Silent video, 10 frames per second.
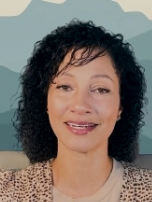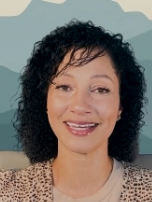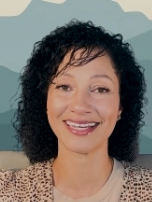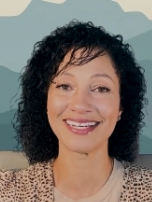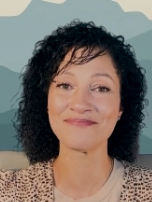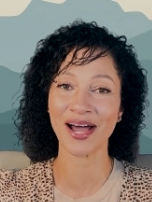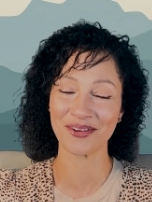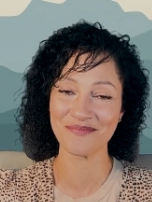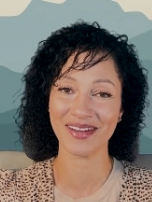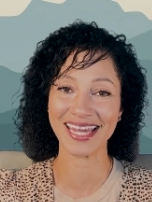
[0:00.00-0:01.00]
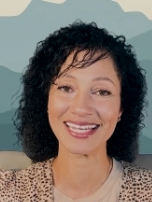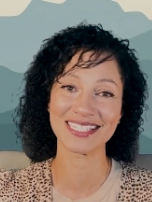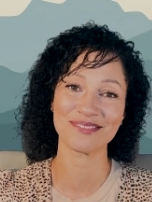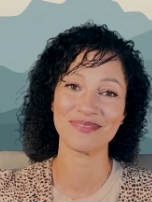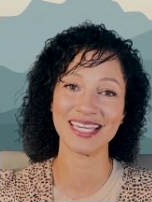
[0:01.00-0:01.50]
in mountain biking
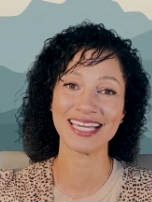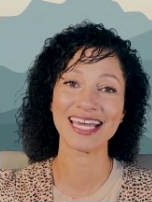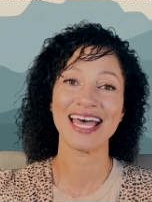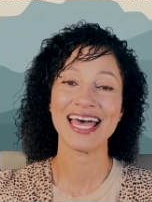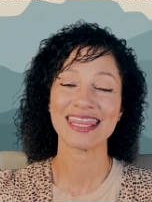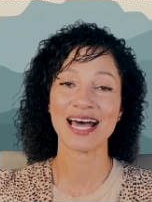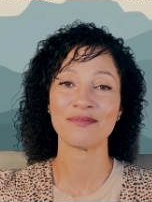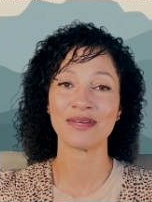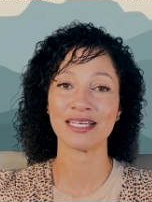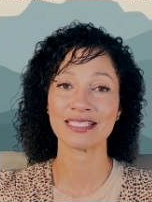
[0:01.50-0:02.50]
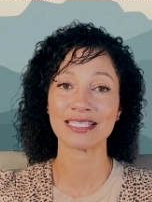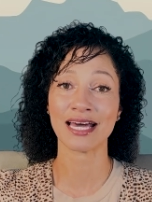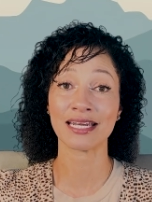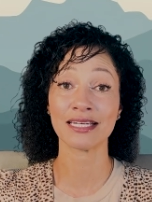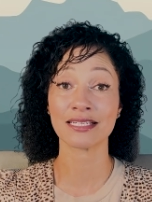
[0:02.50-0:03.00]
speak, that means
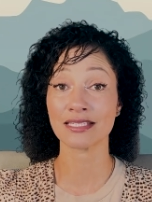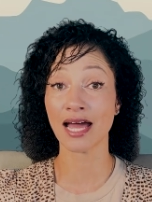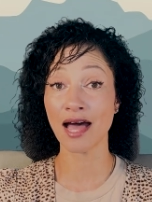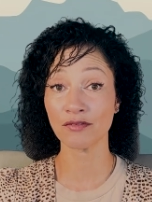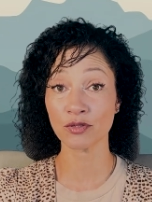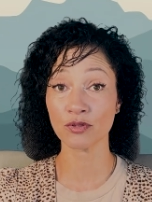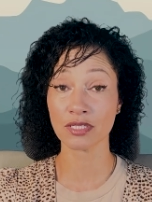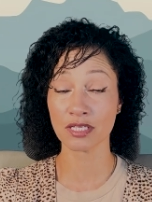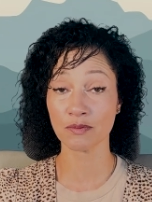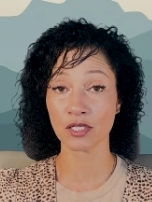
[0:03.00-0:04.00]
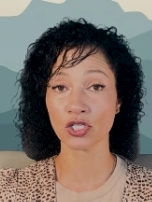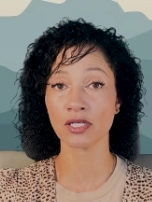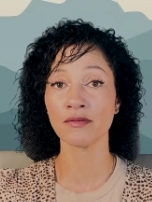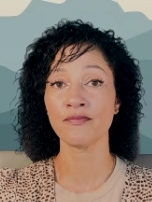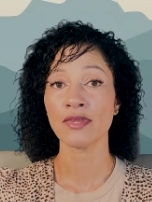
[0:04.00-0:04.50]
that it does not have a dual
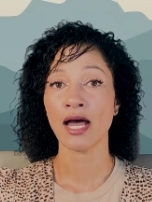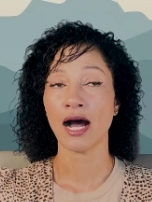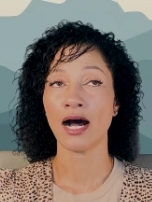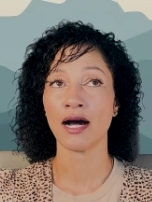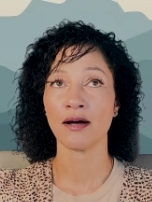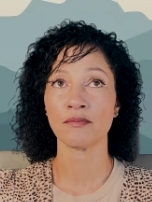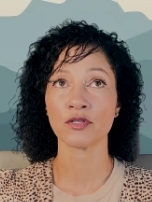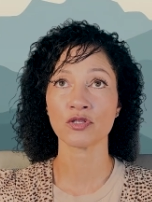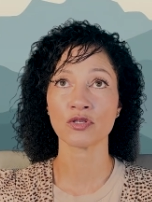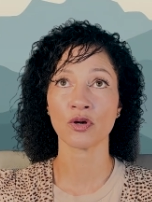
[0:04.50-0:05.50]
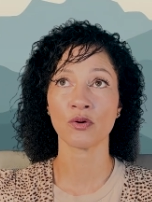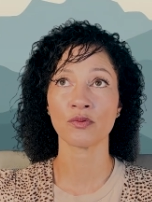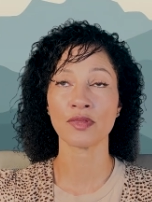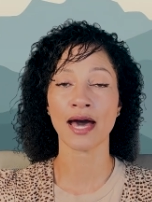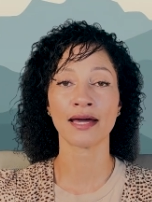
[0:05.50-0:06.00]
suspension. Um, so
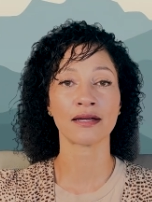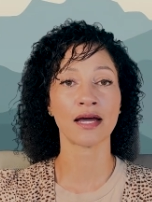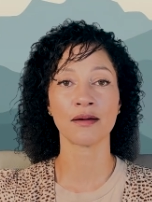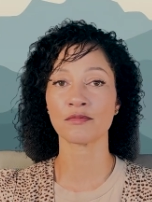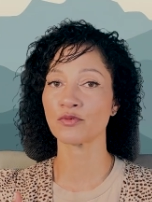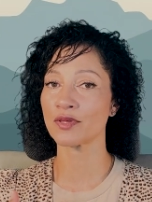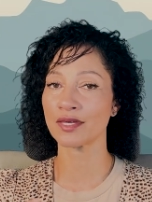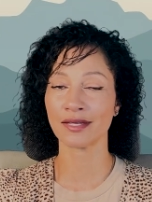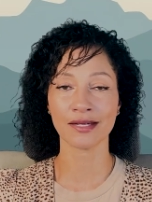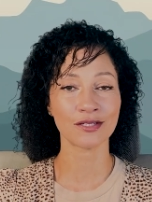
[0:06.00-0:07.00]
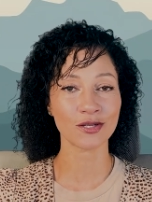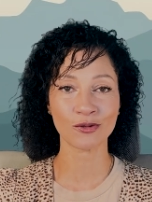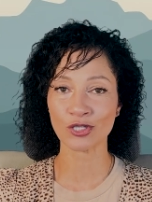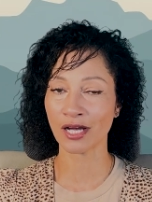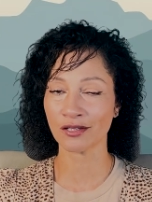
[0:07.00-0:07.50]
that comes with it its
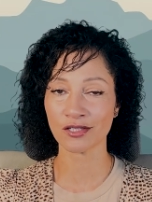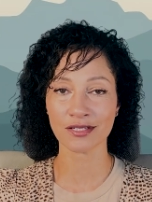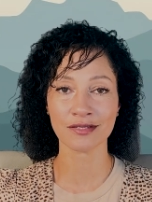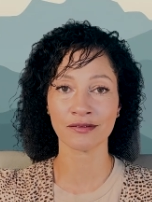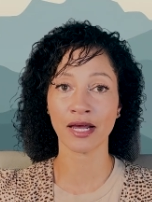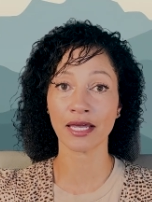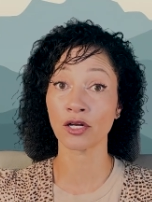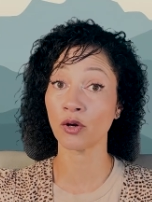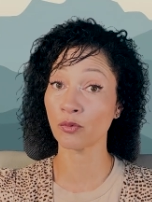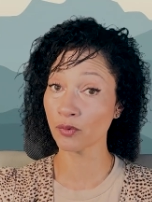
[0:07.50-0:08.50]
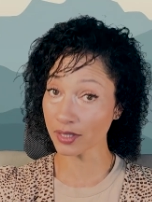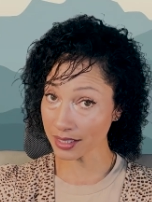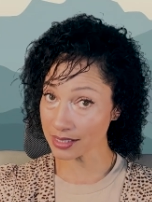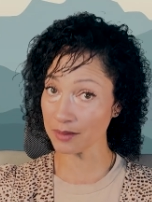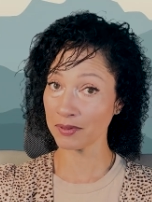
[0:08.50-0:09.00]
own challenges. I could go really
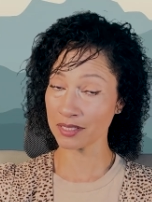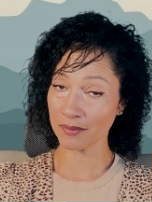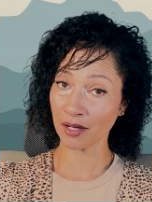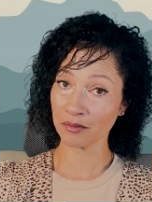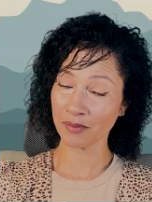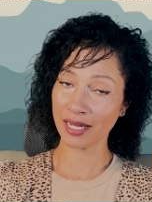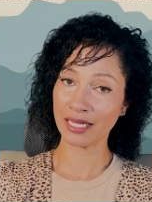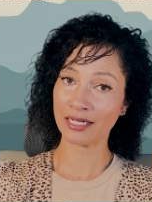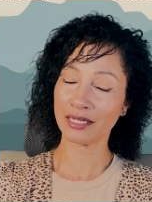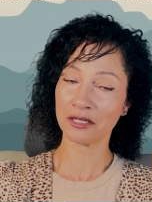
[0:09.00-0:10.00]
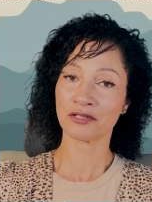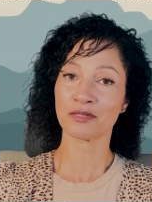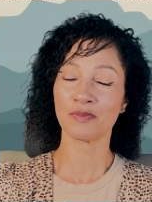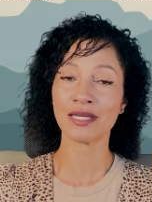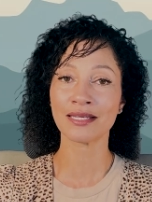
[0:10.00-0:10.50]
deep into mountain biking gear
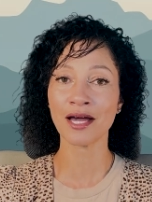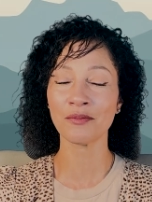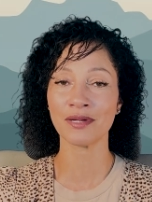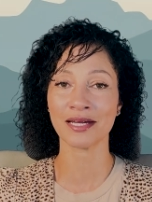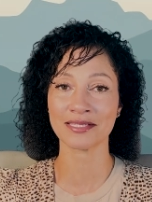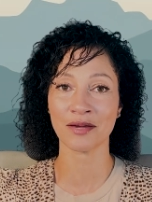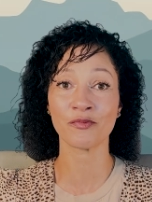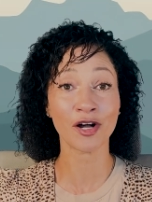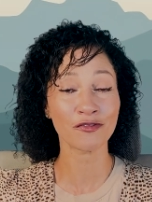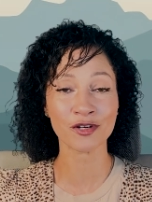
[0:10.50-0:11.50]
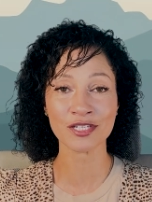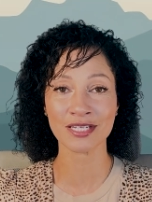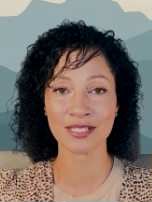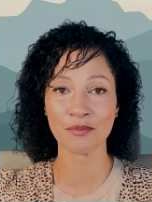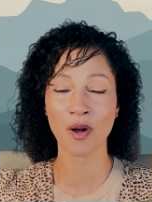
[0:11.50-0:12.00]
speak now because I'm well versed
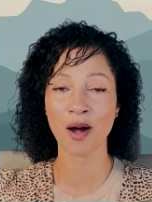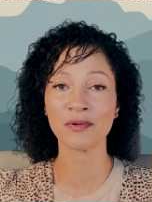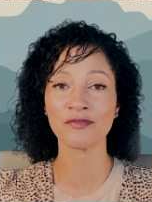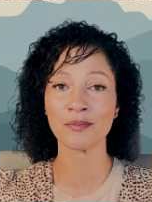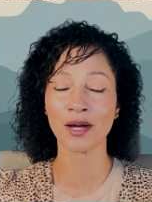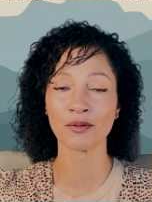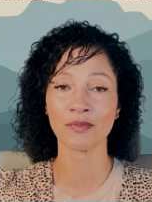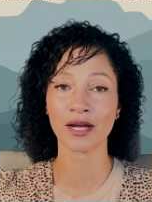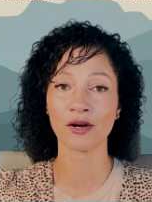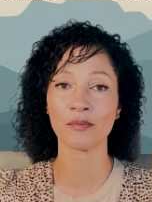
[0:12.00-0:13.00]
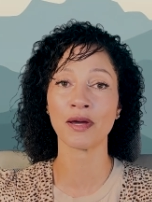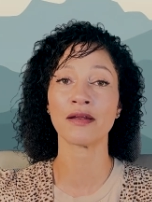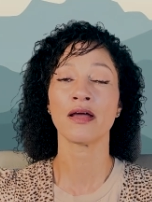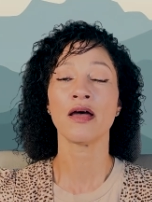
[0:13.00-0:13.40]
as a mom of a mountain biker, but